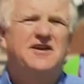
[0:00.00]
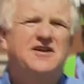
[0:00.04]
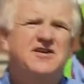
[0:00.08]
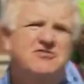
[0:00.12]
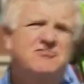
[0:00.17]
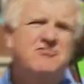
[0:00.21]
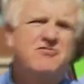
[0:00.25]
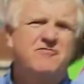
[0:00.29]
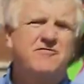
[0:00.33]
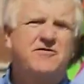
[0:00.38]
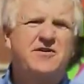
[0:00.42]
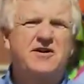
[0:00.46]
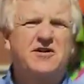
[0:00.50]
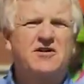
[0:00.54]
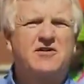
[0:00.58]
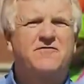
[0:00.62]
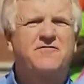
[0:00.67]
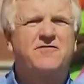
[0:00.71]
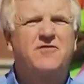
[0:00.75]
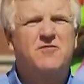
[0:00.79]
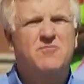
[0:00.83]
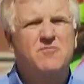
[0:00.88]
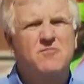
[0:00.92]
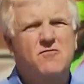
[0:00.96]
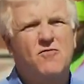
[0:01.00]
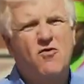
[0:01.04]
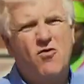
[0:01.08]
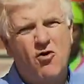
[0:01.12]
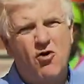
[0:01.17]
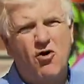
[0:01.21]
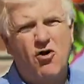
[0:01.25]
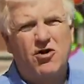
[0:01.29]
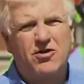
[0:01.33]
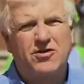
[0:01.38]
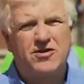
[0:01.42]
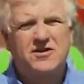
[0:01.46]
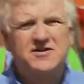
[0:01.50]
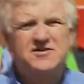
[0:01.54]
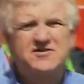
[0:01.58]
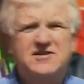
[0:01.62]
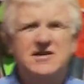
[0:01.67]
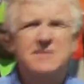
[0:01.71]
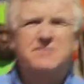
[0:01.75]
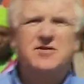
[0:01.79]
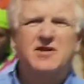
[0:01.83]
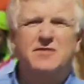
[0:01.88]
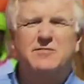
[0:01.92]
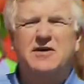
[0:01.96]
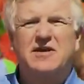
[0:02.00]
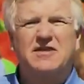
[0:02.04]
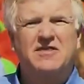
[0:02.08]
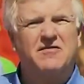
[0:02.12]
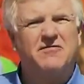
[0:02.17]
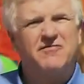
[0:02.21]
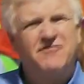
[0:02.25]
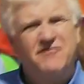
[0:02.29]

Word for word: is revered for more than simply being the